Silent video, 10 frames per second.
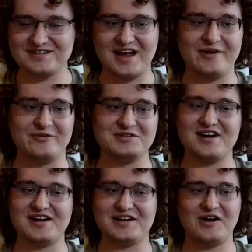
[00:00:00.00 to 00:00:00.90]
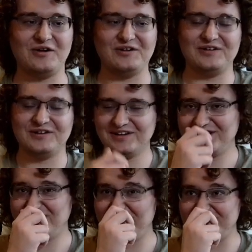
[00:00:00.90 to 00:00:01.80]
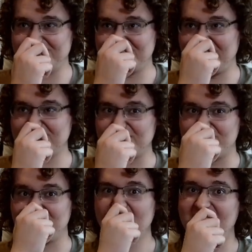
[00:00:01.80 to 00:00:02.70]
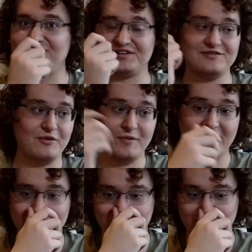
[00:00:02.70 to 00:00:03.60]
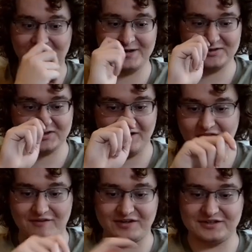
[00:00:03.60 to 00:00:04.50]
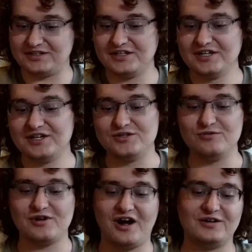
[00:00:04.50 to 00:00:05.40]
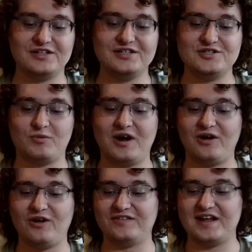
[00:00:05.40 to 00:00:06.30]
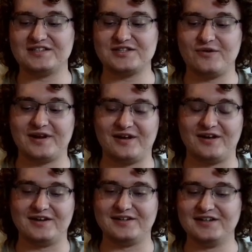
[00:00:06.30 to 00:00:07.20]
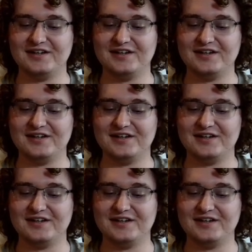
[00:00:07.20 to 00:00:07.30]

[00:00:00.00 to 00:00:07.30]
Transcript: I was dreading all of these thoughts of having to live away from parents, of having to do college while all that's going on.